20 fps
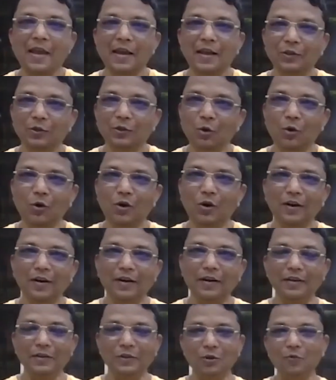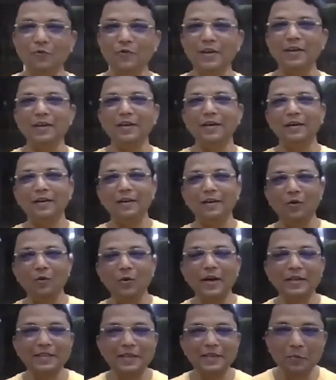So should we
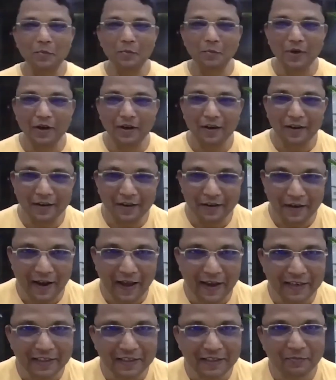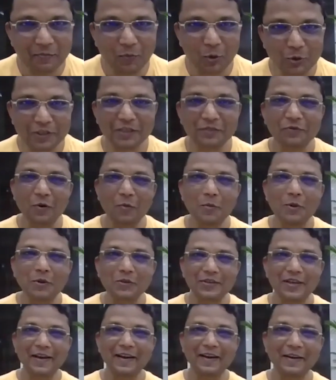look at some nice poses from your
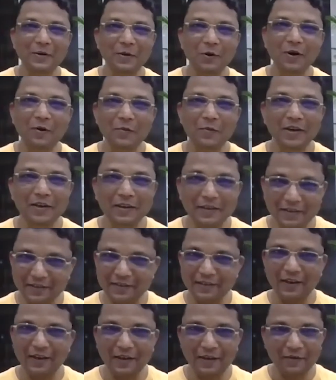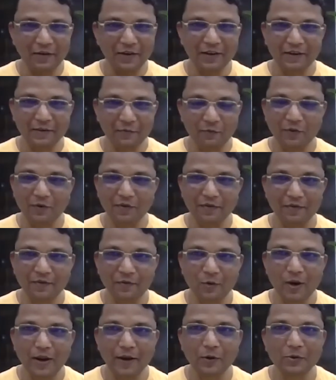side? Would
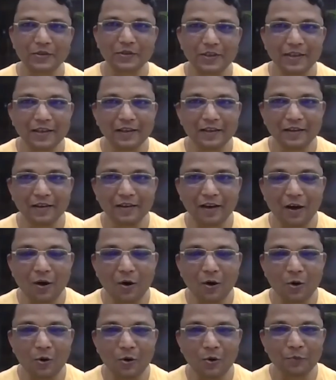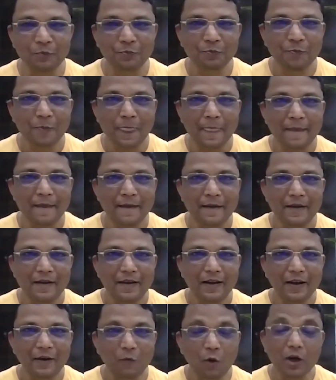like to see how.
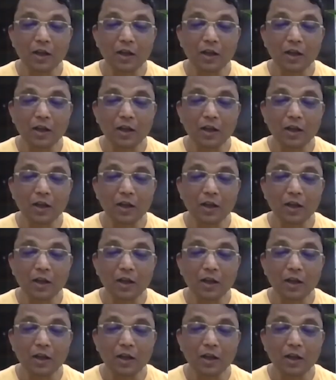What